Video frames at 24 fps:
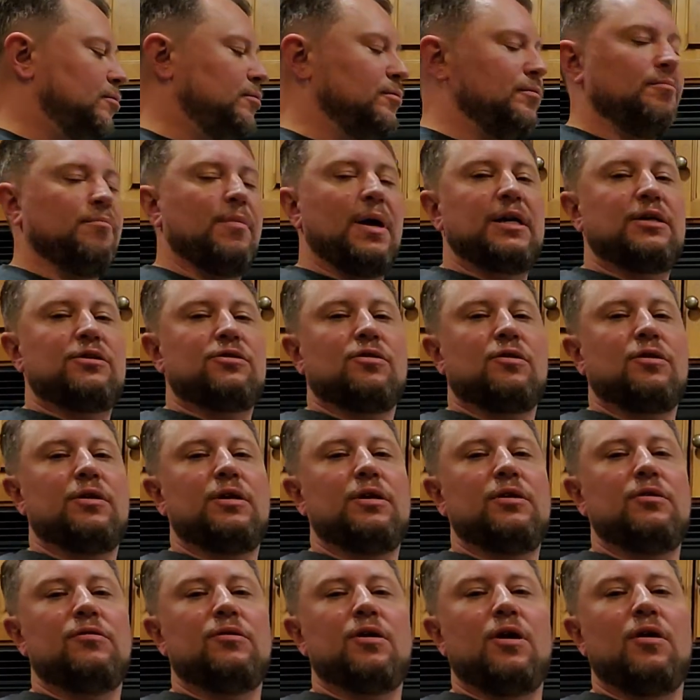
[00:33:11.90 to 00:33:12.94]
make sure
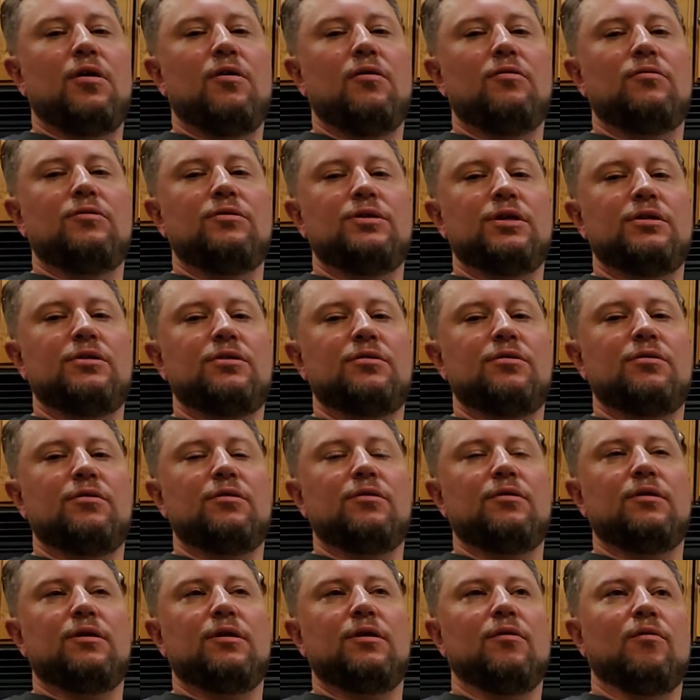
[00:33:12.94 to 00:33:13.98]
you go just
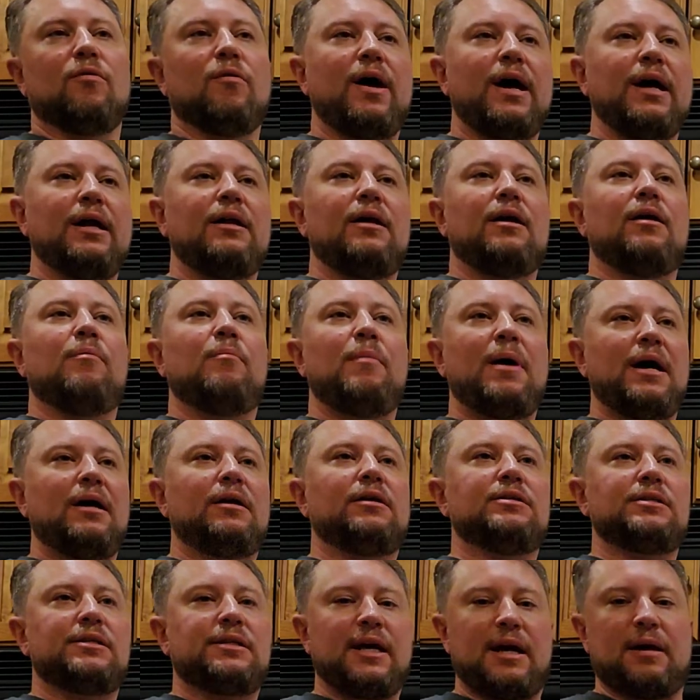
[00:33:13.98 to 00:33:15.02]
the right amount
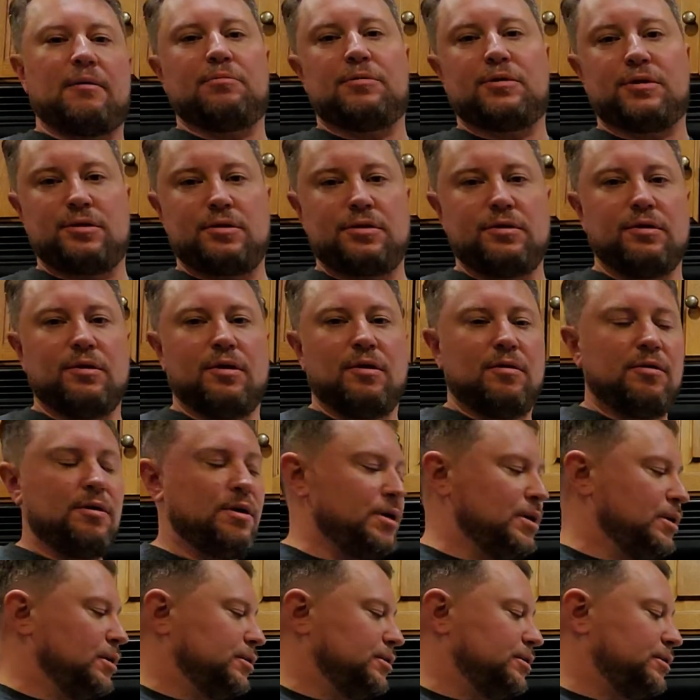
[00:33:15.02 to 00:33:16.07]
of steps.
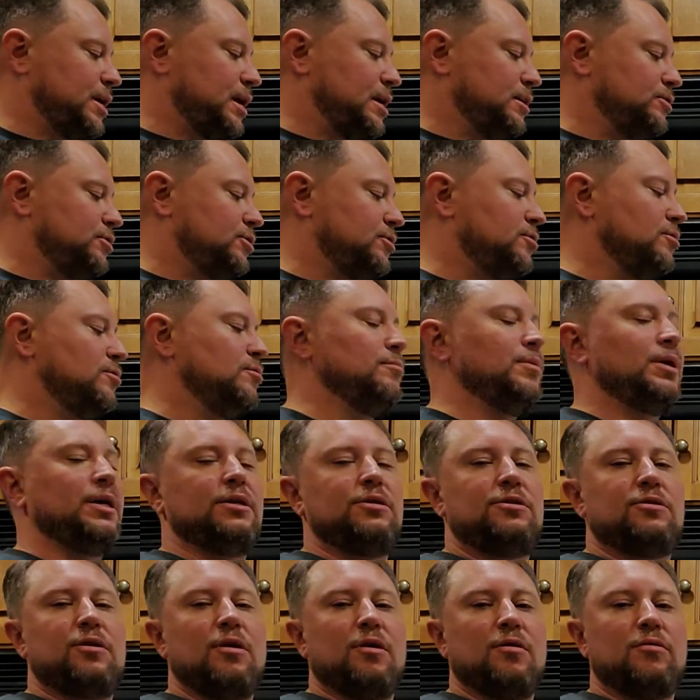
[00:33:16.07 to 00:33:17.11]
Stage 2
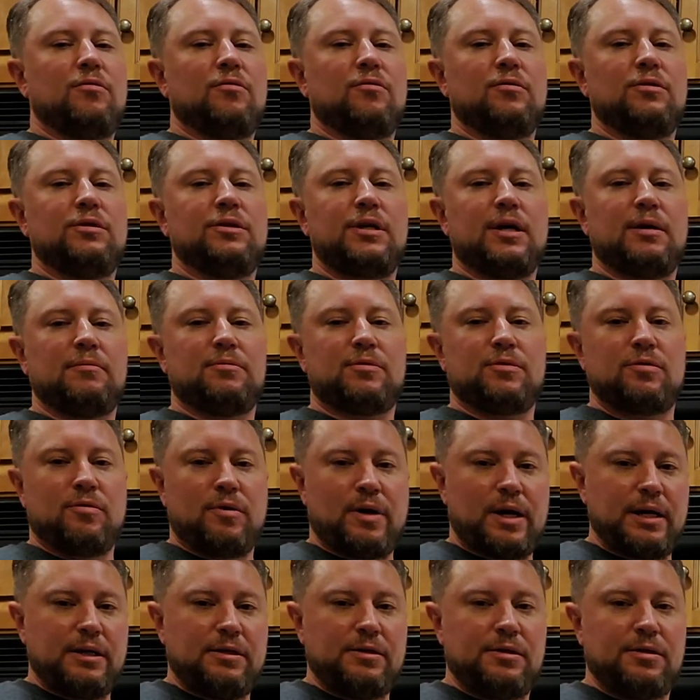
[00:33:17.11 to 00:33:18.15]
means you go through the steps
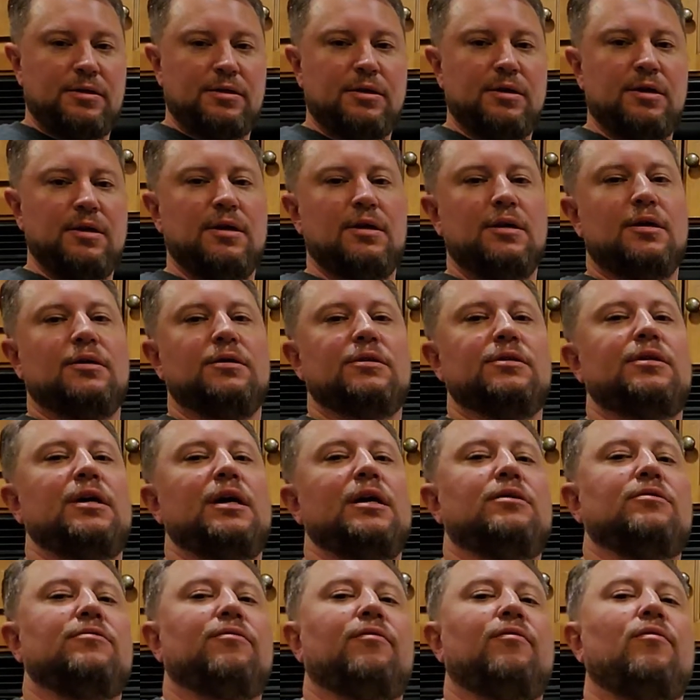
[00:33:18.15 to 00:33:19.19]
twice.
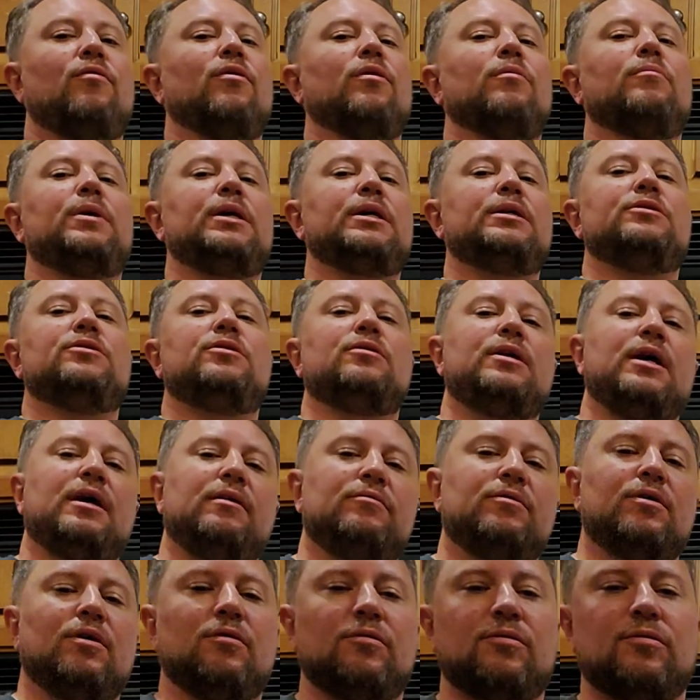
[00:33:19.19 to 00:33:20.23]
Stage 4 means you'd have
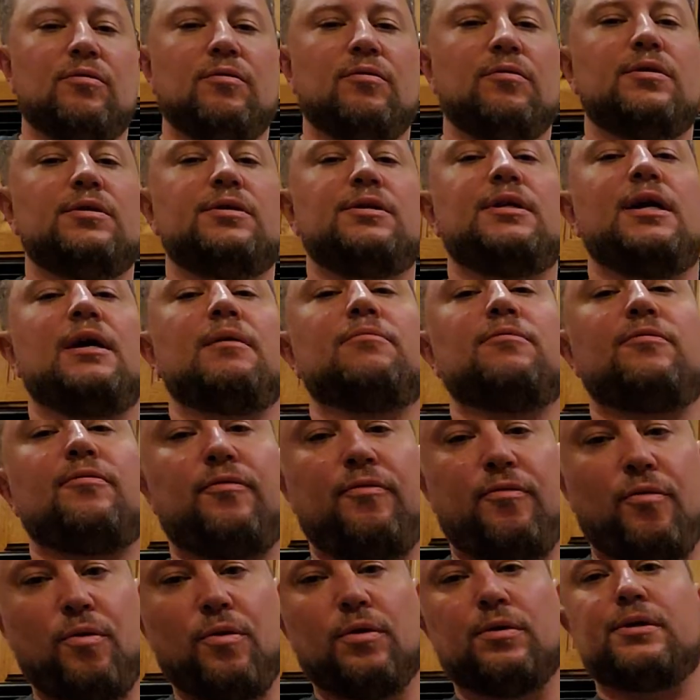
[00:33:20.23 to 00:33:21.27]
to go through the steps
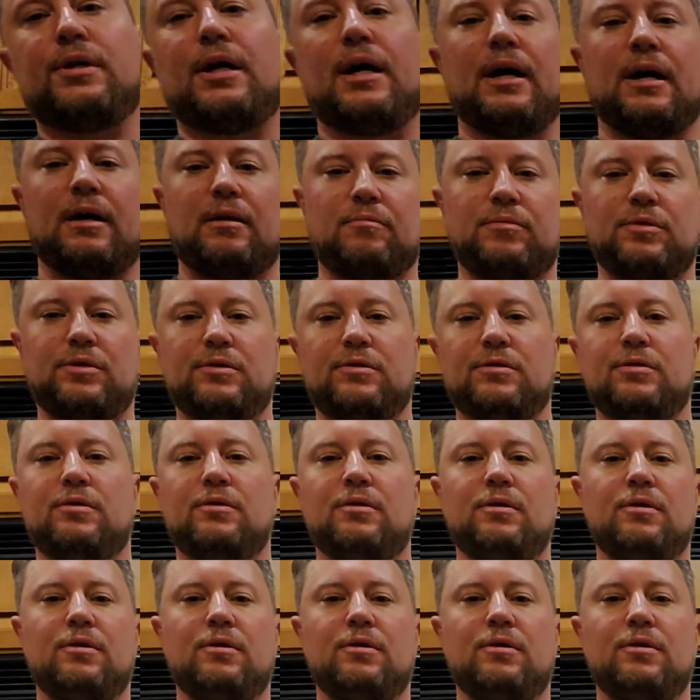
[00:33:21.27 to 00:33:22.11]
4 times.